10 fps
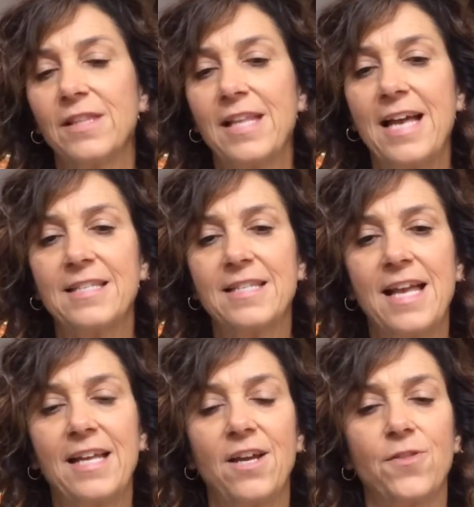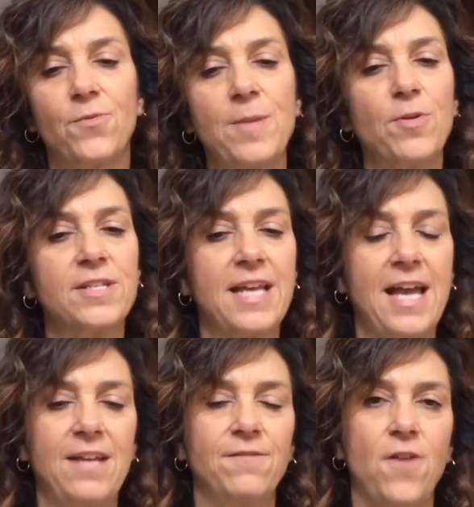less than a
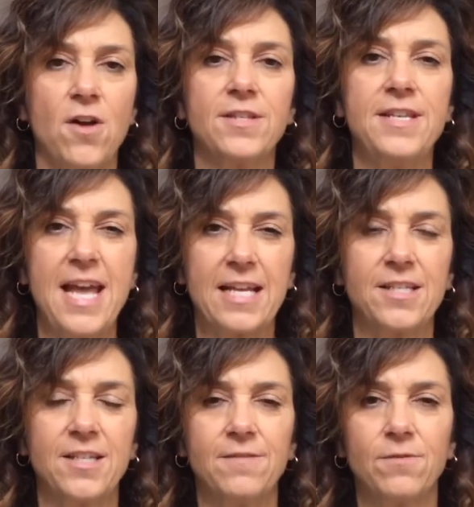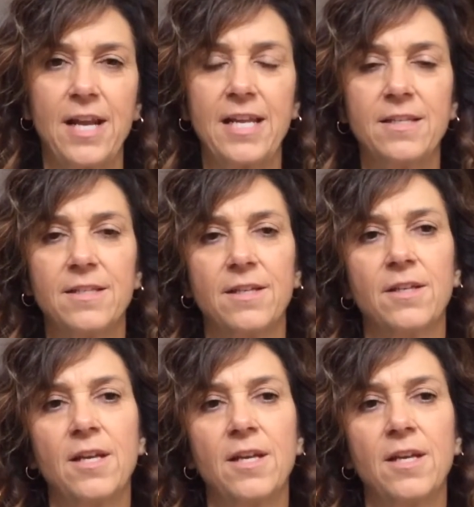3% false negative rate,